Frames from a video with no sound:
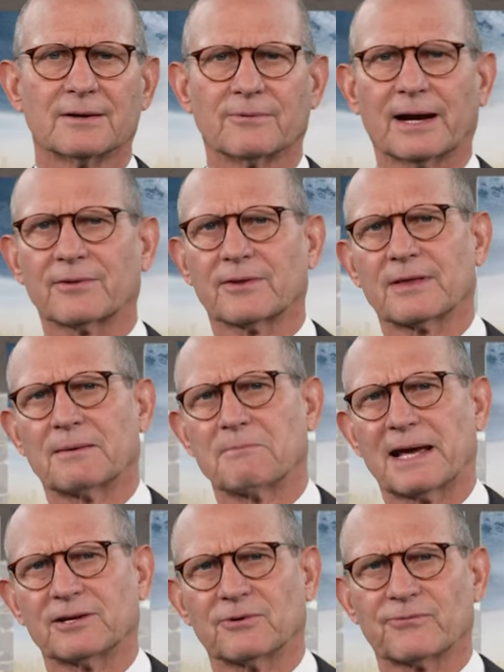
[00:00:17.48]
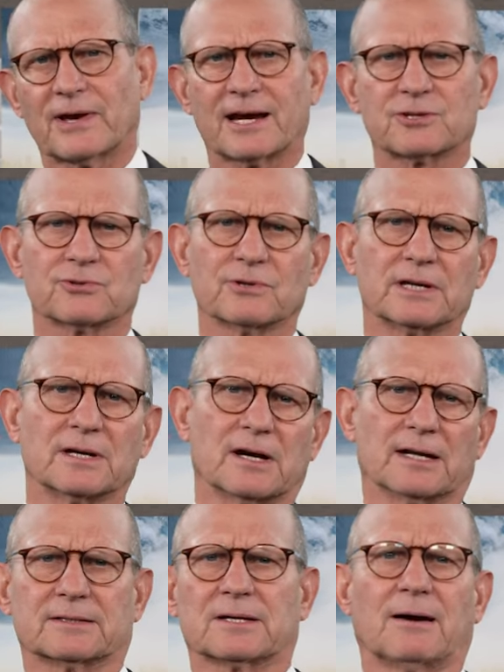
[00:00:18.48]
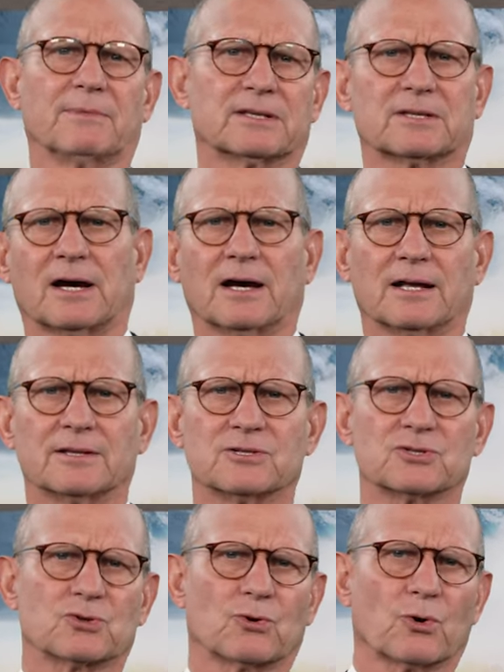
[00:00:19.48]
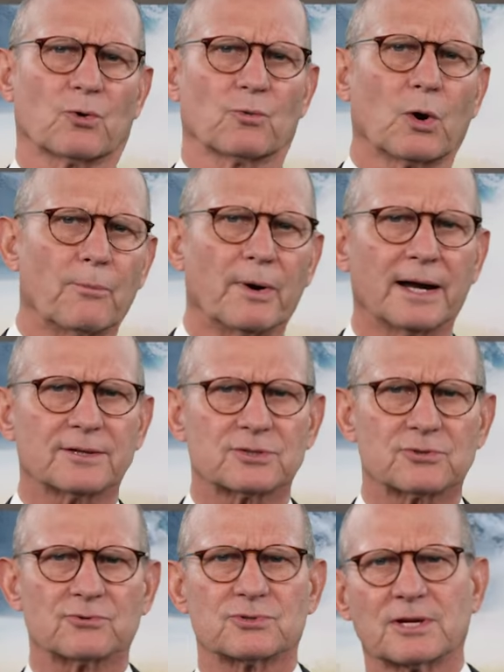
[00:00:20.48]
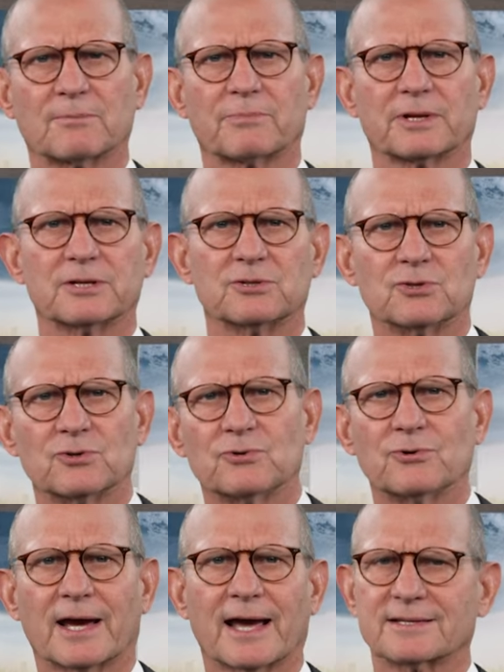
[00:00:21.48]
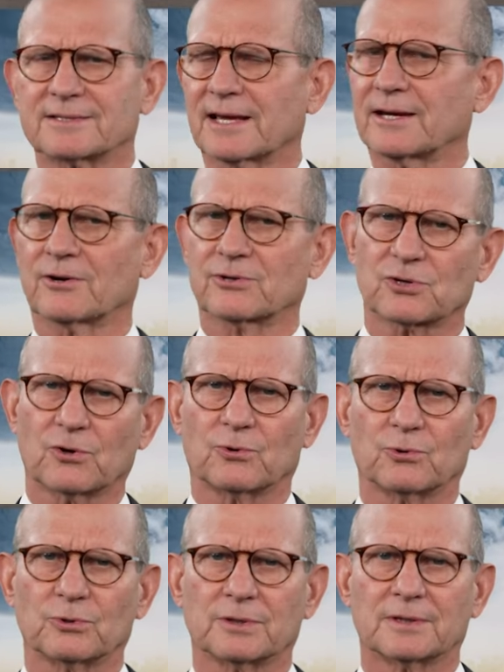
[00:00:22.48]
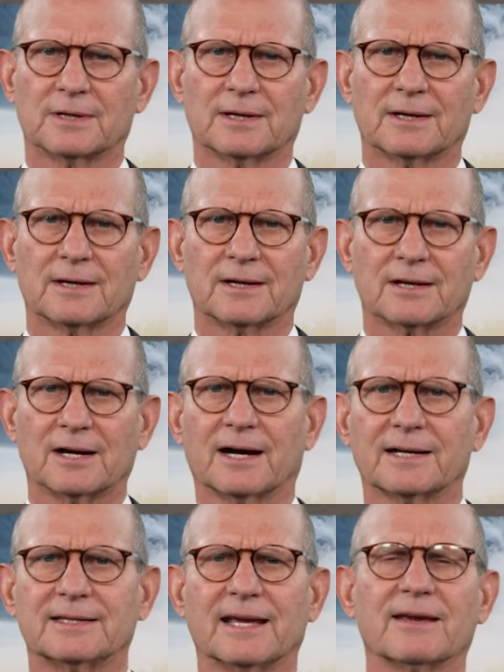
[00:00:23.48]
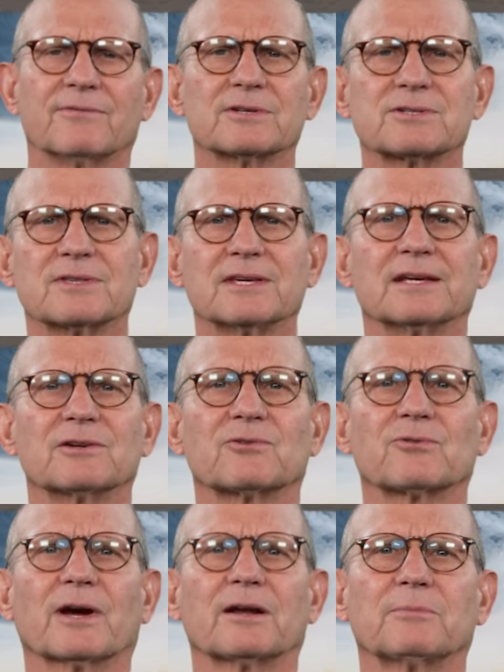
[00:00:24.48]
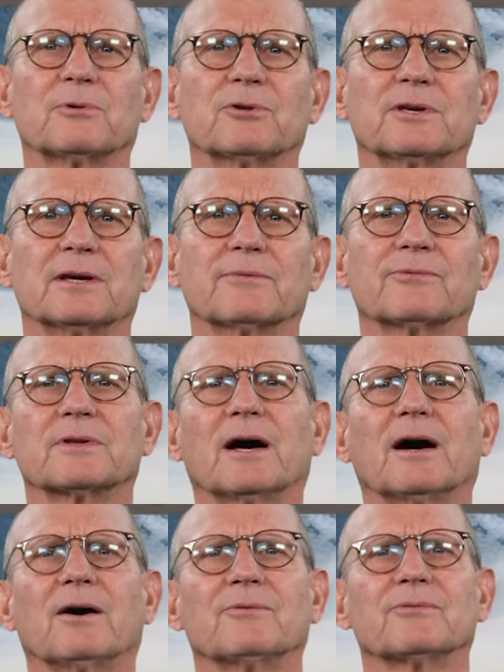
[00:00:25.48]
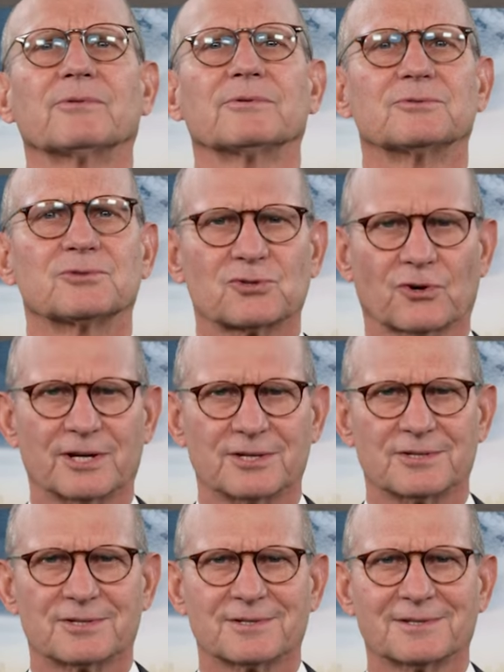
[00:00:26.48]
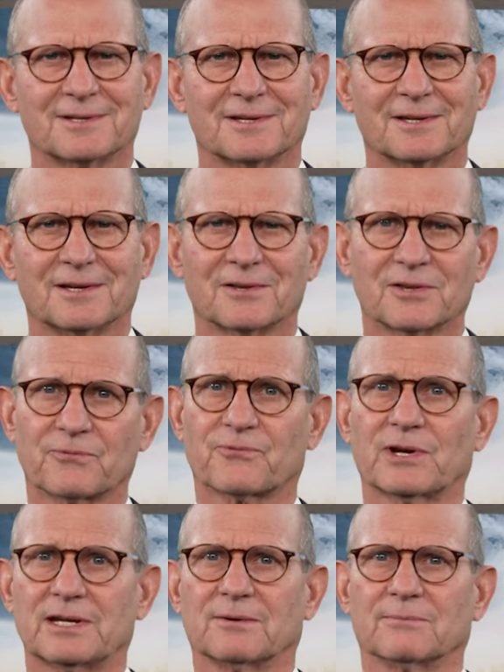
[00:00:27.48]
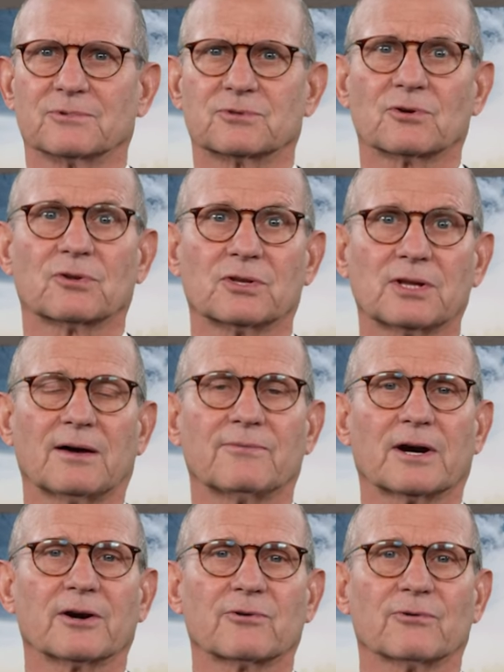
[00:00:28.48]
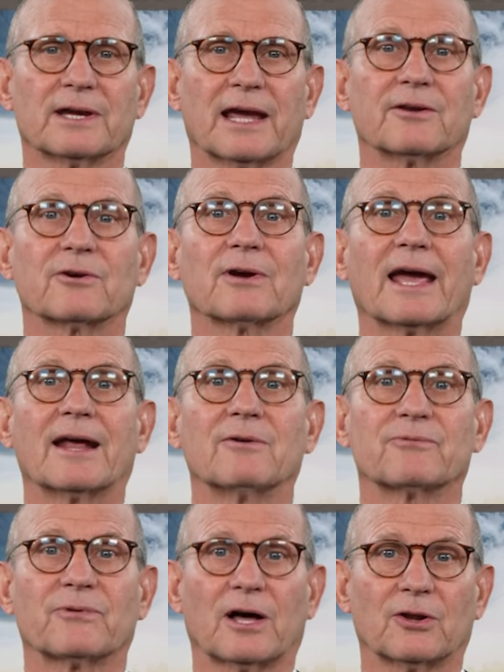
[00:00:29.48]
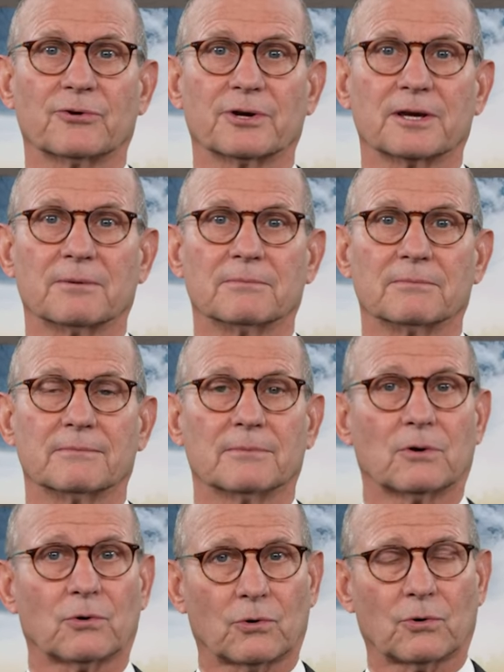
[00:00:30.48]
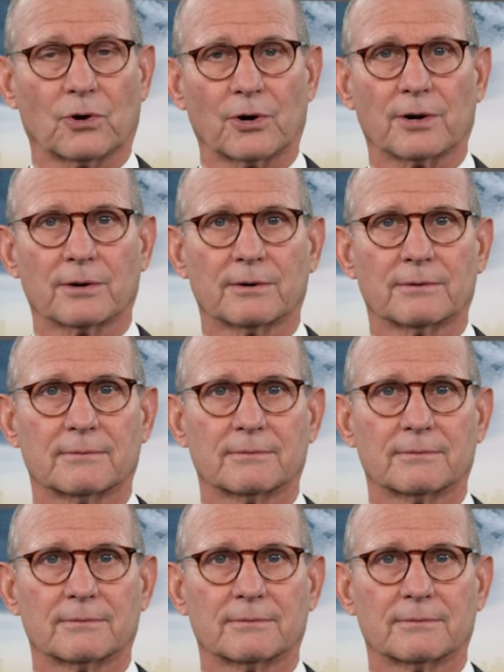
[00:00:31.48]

Rather than manufacturing automatons or robots who simply do as they are told, God gave us the incredible gift of choice, the freedom to love our Creator and follow Him, or,